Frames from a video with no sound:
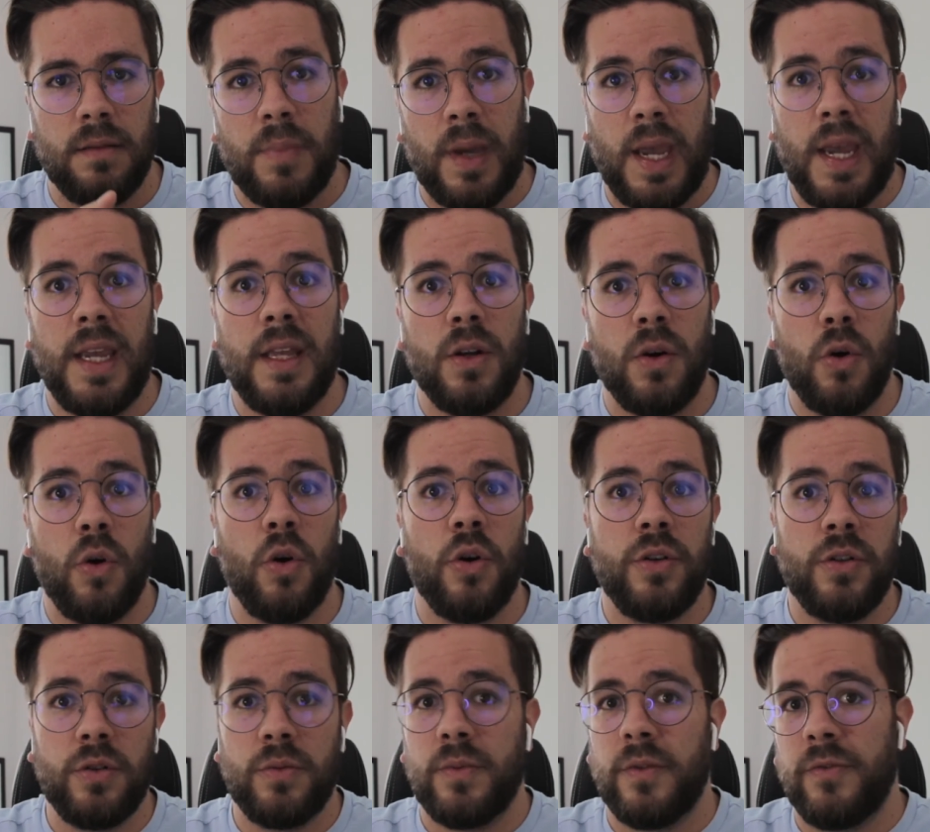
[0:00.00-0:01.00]
paid on
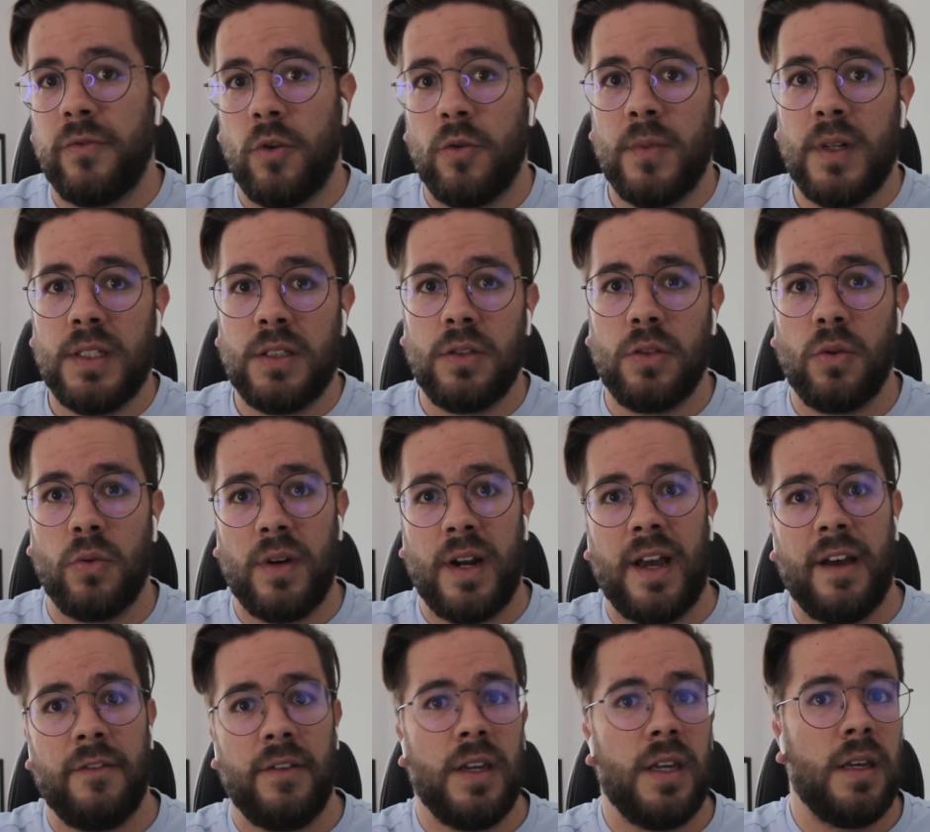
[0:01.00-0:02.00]
your performance. You don't
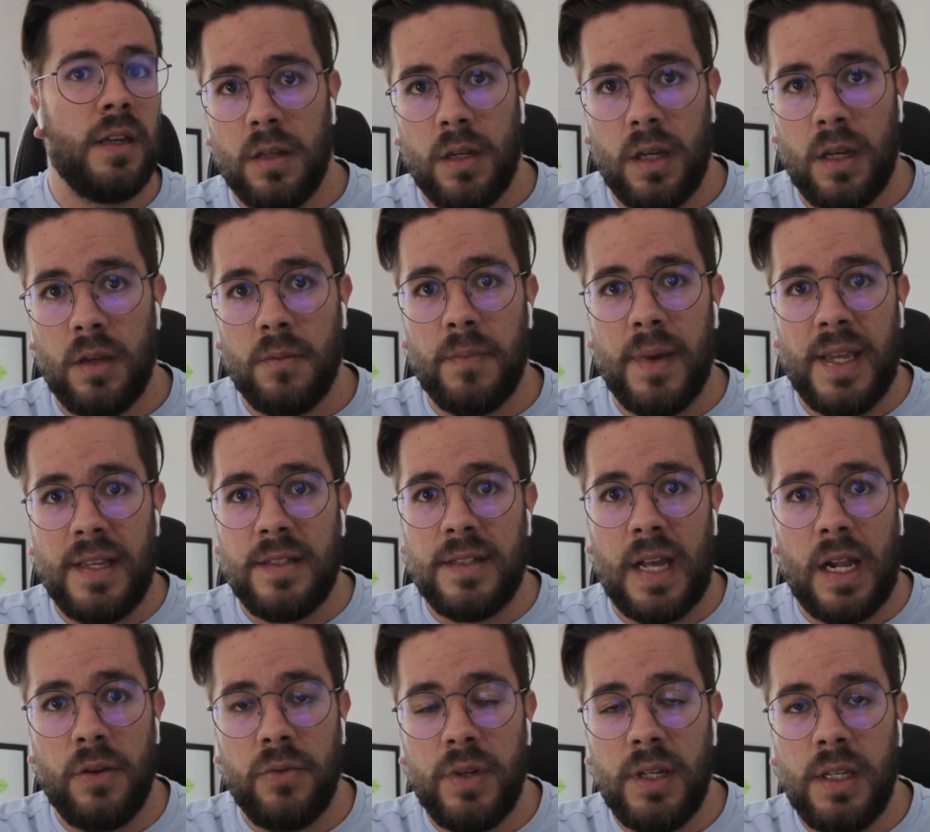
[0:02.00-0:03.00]
have a base
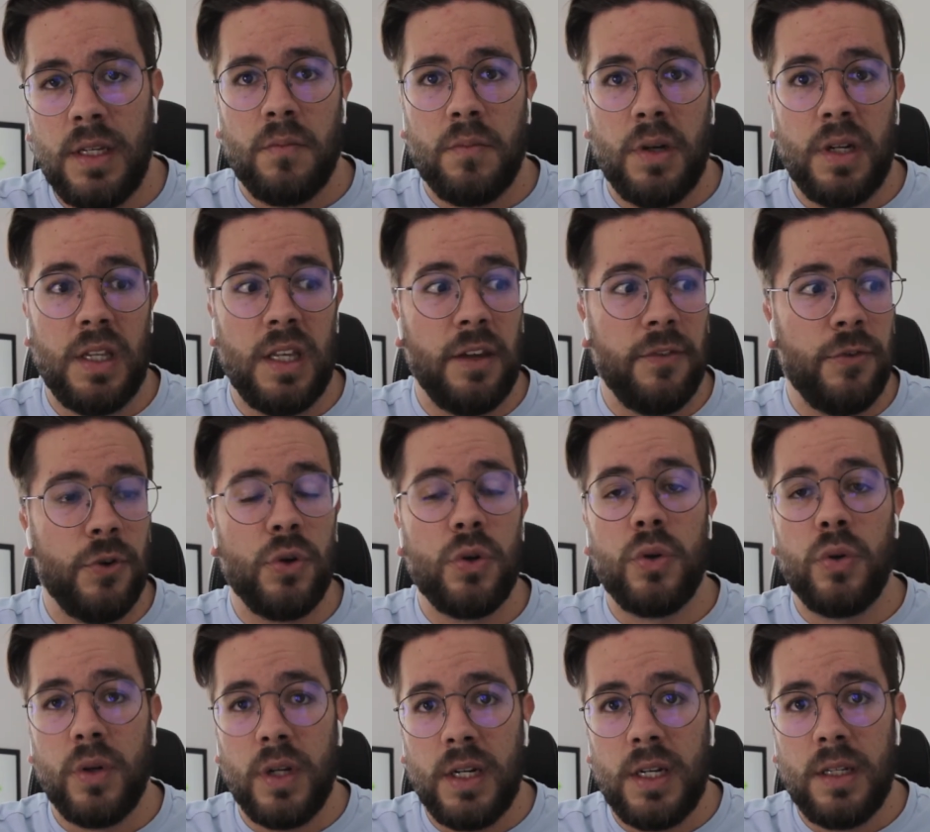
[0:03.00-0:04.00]
salary. But if you're
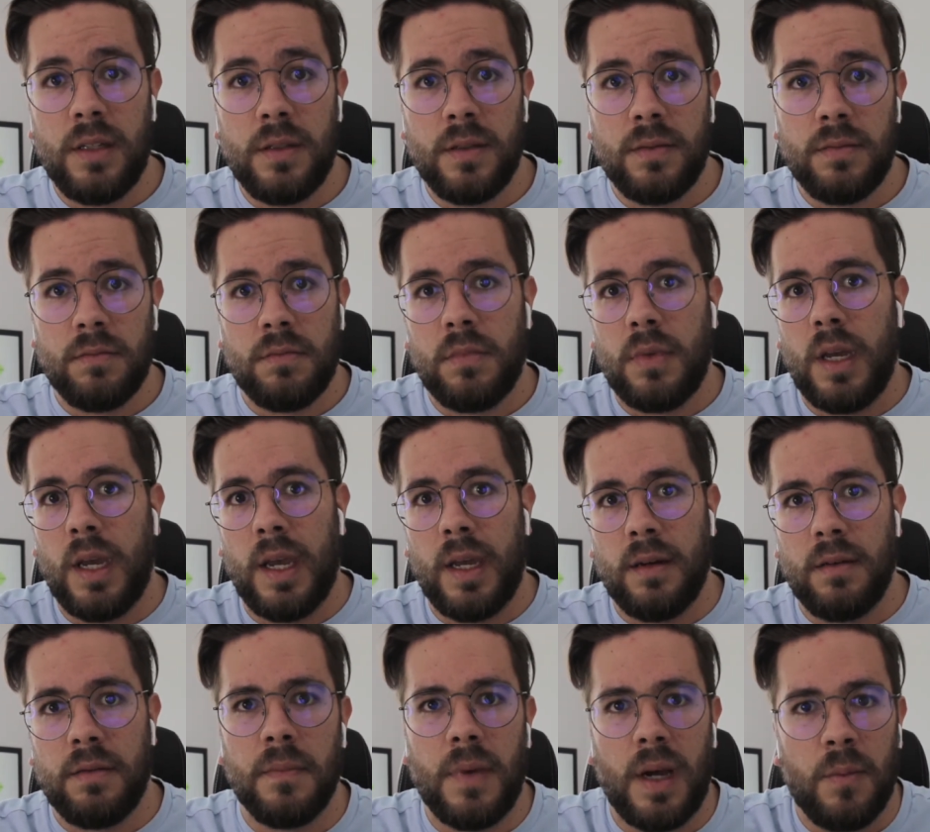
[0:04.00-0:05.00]
good at it,
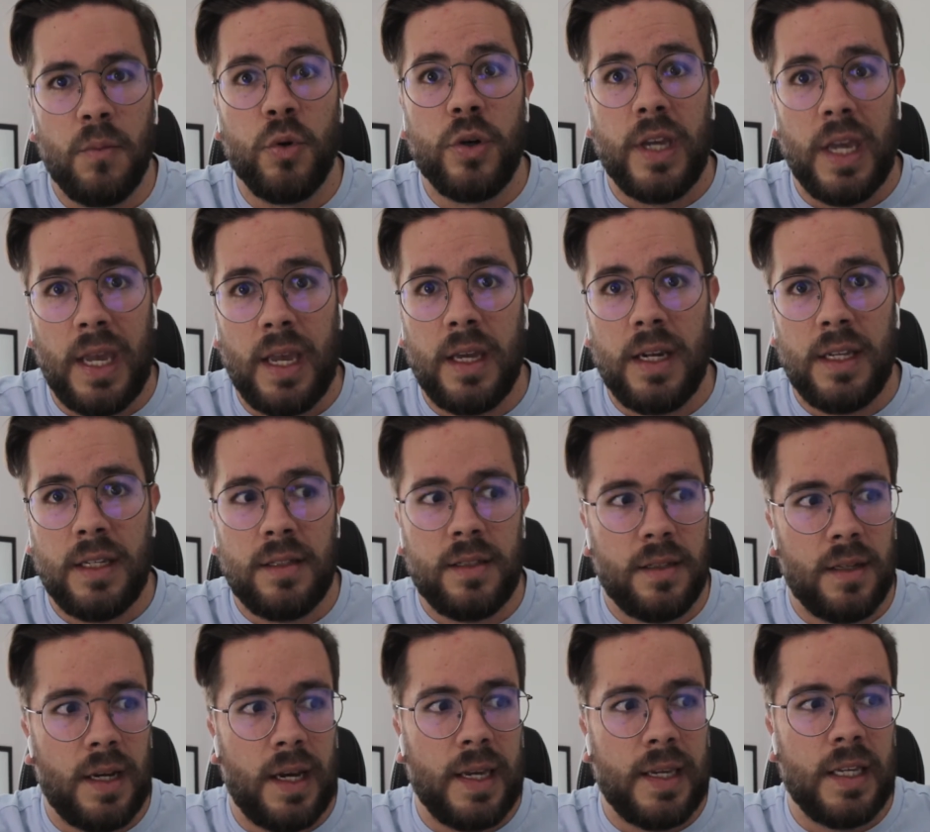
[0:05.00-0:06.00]
and I'm okay at it,
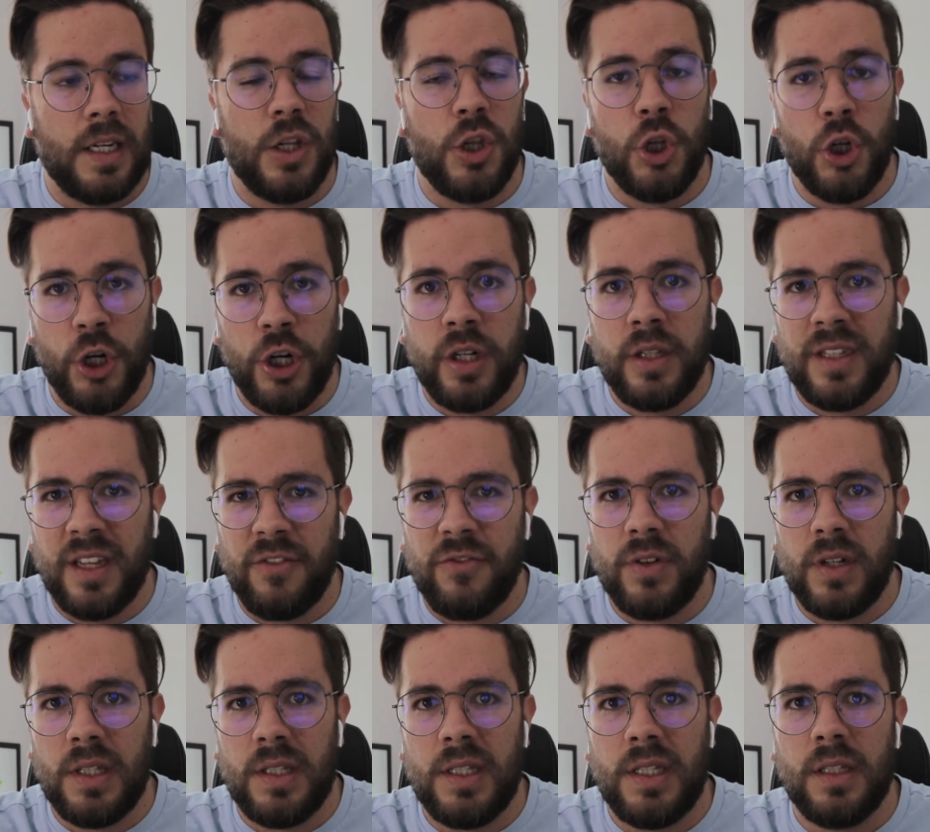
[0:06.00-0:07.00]
I can
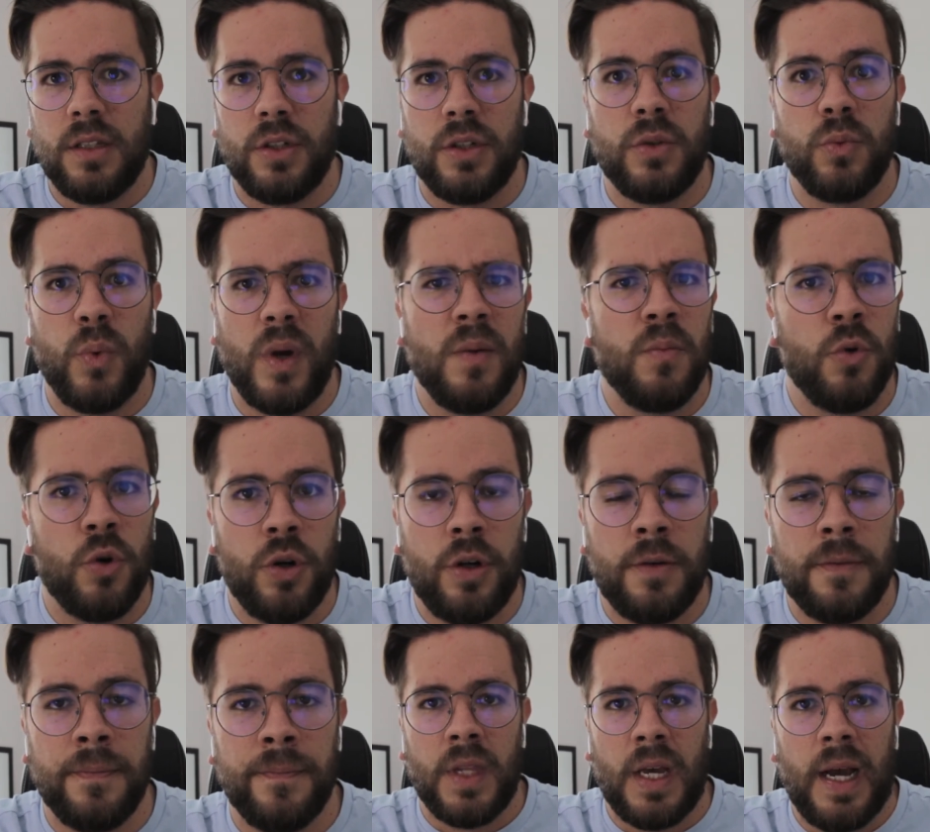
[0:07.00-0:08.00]
definitely learn way more.
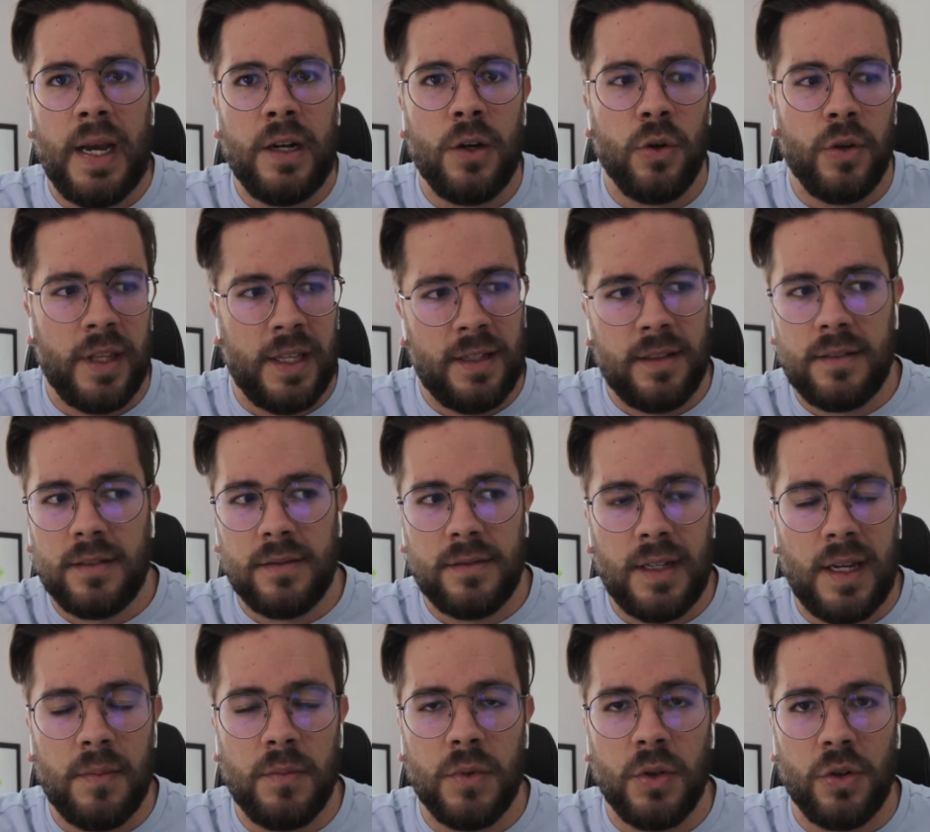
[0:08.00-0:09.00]
I know that
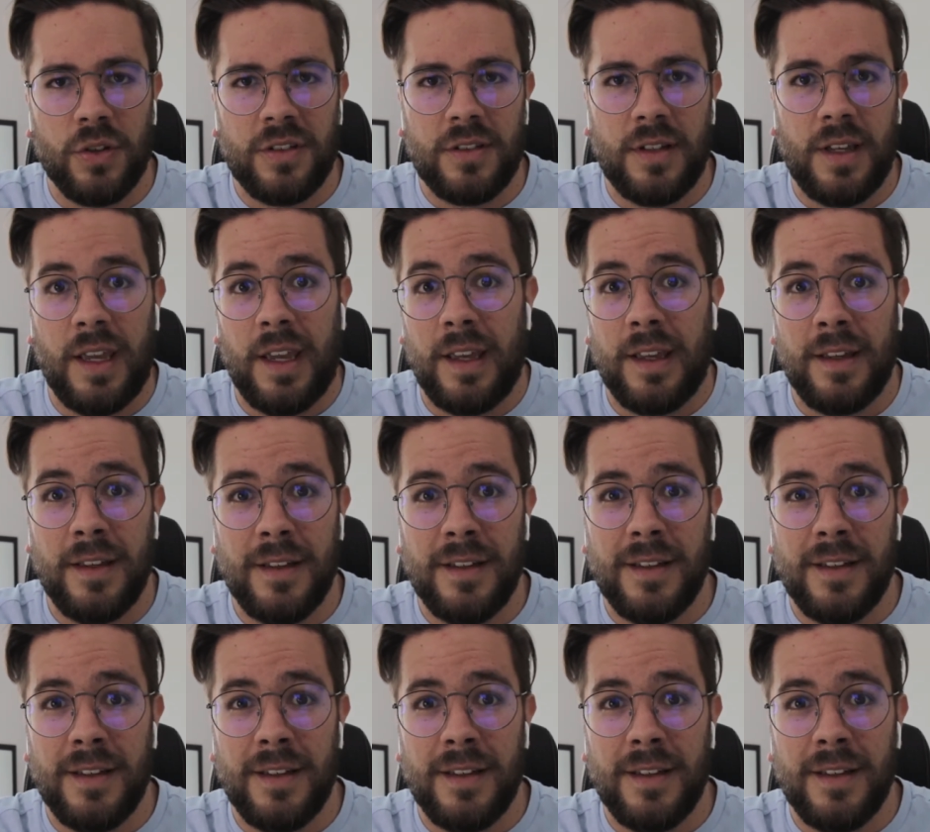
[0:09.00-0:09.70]
I'm not an